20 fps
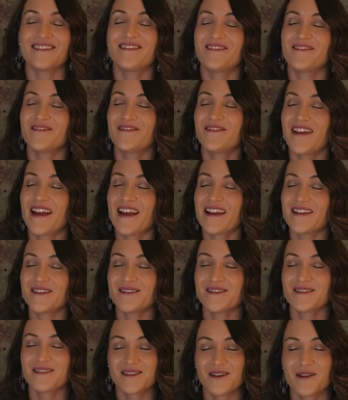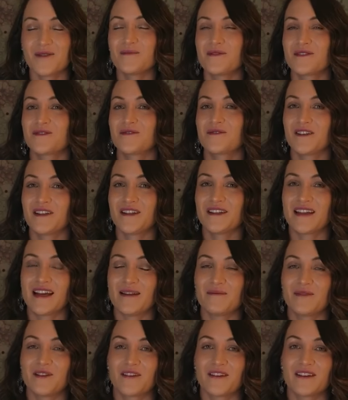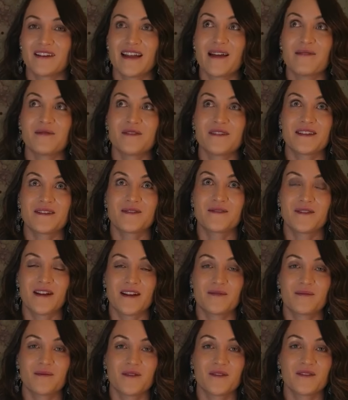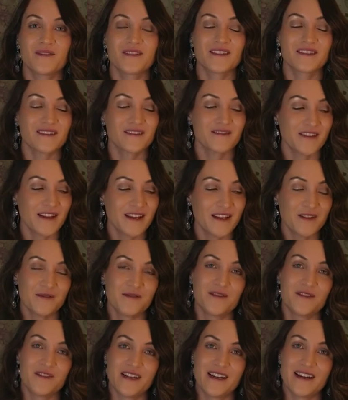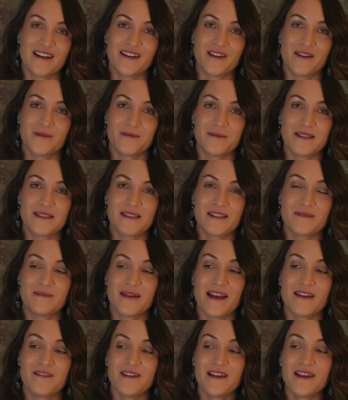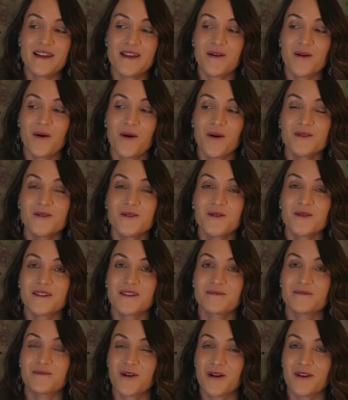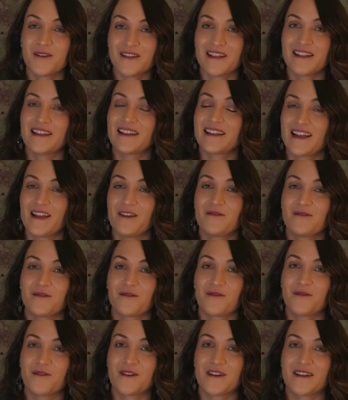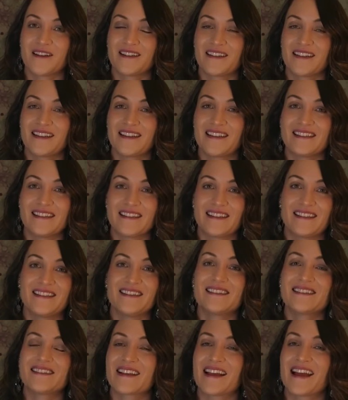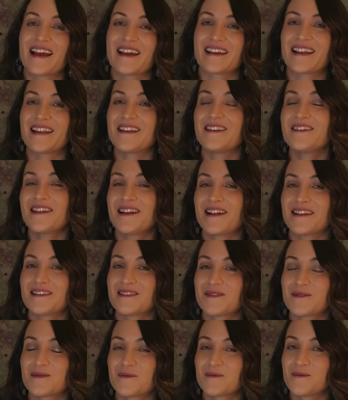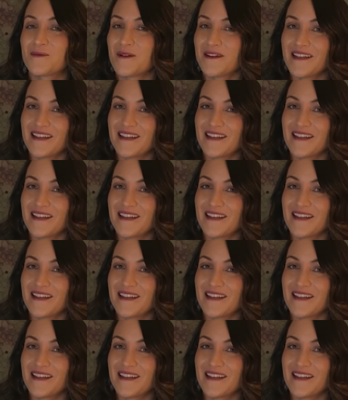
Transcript: Thank you so much for your time, Laura. That was incredible. Thank you for sharing your wisdom. I think you also brought a little gift for the listeners. Uh, can you tell us what it